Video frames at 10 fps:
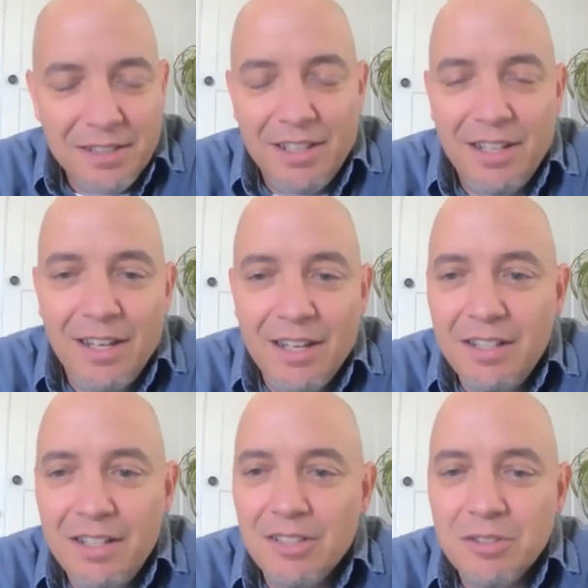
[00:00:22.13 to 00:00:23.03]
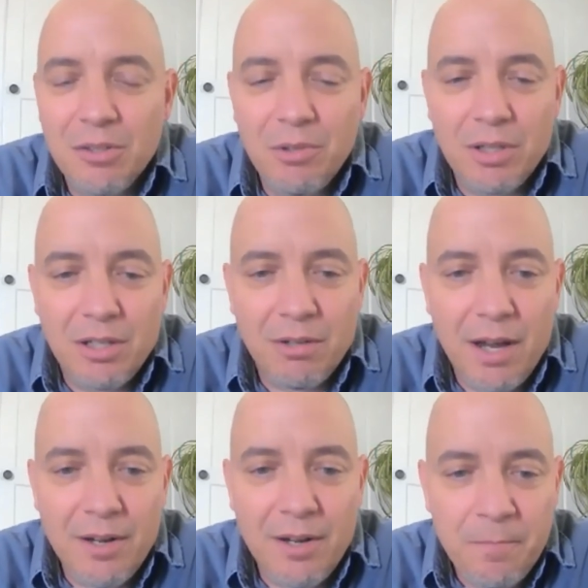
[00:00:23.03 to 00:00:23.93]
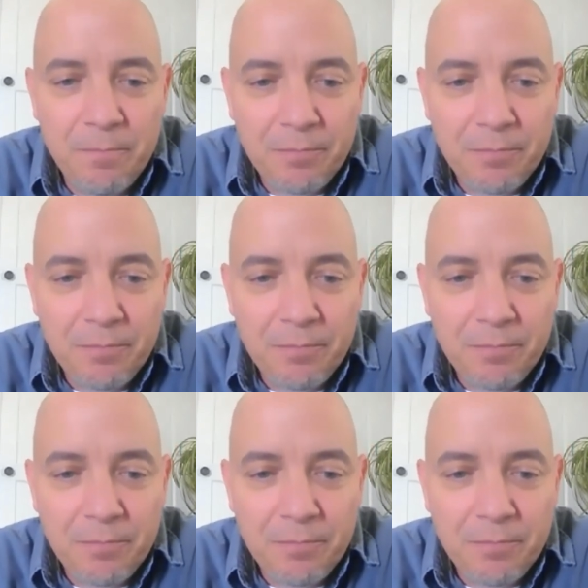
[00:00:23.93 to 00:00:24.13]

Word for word: And he's also a curator